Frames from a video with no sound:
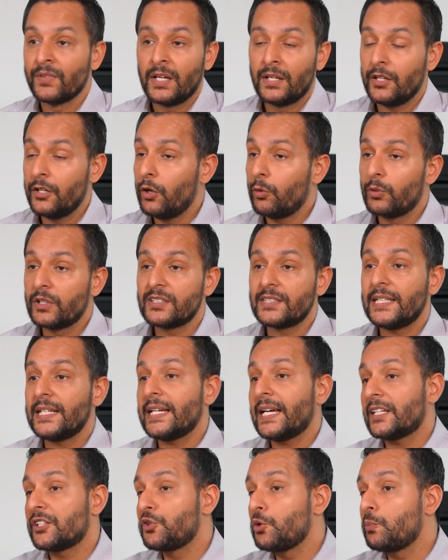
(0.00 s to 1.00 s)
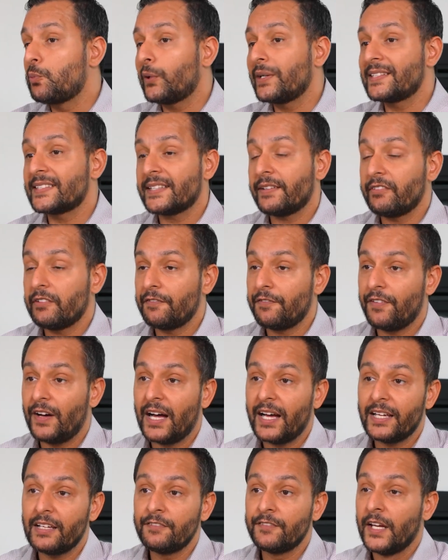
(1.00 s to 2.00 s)
You know, we're sitting at
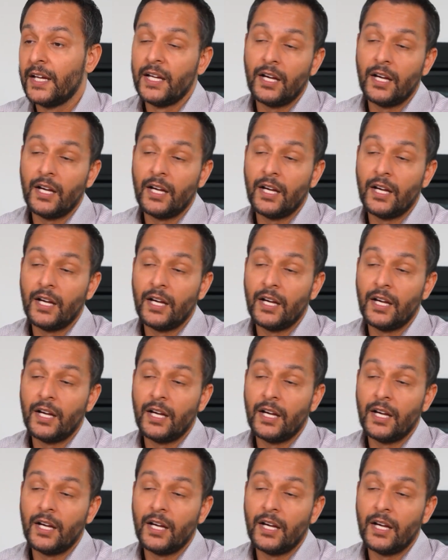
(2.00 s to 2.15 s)
2.75